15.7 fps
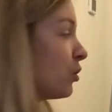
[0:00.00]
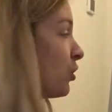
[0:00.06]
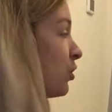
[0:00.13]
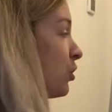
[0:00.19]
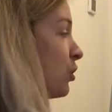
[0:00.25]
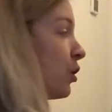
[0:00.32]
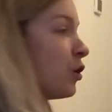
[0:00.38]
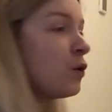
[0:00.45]

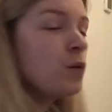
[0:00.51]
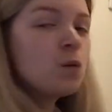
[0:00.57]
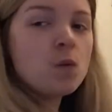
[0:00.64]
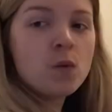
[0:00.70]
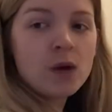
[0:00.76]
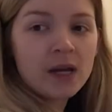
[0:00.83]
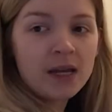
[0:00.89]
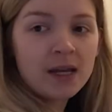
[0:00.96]
Do
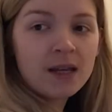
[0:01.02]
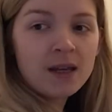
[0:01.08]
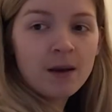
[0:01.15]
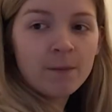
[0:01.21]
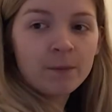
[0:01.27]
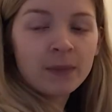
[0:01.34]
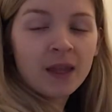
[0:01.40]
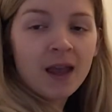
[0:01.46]
we
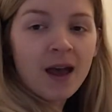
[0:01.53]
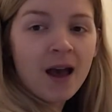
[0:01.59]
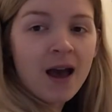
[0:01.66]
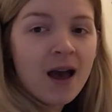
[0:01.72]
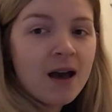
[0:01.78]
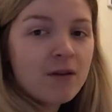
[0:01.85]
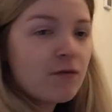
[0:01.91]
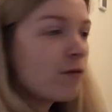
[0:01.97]

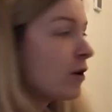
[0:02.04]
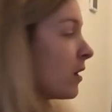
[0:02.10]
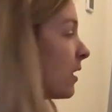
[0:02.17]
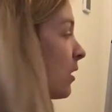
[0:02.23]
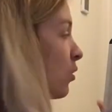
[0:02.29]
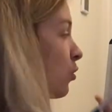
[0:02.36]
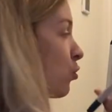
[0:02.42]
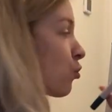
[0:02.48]
have
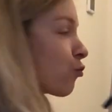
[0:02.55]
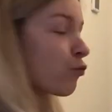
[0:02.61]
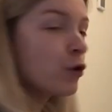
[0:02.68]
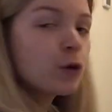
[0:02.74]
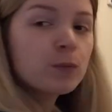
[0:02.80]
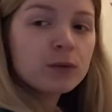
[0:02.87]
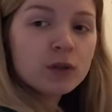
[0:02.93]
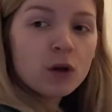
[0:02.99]

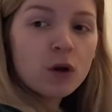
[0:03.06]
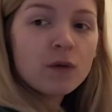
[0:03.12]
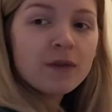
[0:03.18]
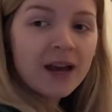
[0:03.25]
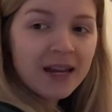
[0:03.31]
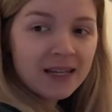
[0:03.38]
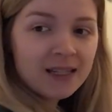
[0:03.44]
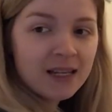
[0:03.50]
groups of
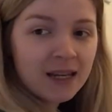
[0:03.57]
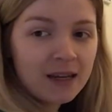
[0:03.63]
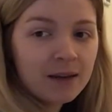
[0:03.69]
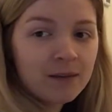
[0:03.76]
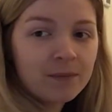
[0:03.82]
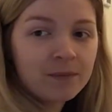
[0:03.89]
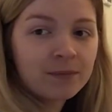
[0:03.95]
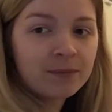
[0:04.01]
8 here?
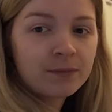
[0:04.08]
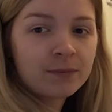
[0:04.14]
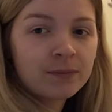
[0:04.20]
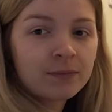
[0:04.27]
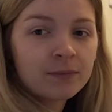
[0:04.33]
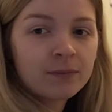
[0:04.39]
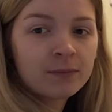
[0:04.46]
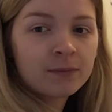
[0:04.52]

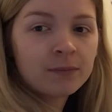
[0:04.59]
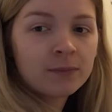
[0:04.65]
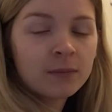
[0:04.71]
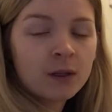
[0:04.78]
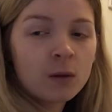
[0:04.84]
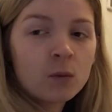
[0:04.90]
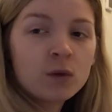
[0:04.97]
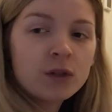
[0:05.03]

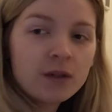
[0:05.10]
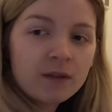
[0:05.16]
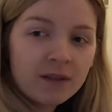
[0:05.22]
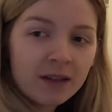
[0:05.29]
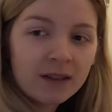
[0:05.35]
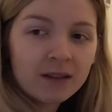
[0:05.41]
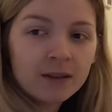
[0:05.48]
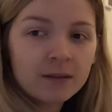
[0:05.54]
What do you think?